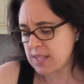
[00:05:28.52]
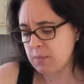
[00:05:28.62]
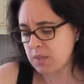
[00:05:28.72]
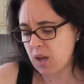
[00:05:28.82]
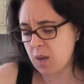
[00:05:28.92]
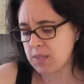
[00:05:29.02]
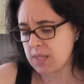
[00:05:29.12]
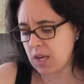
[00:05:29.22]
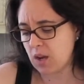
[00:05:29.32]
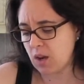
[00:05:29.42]
sometimes
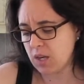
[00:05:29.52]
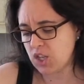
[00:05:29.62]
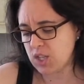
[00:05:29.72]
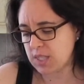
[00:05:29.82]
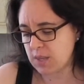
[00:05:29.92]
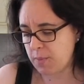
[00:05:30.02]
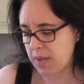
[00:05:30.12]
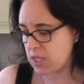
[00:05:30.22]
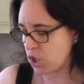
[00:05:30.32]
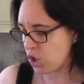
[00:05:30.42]
they're not. It just
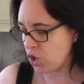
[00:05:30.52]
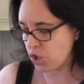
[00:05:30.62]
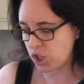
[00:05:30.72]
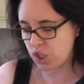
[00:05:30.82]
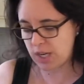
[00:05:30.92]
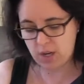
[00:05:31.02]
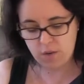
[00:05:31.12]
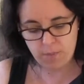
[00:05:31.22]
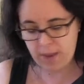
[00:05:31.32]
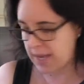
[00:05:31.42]
depends on your sheet
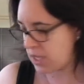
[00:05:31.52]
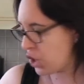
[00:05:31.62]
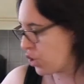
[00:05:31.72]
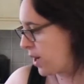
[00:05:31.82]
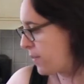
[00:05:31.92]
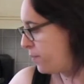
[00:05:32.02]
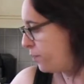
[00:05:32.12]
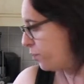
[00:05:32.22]
of pastry.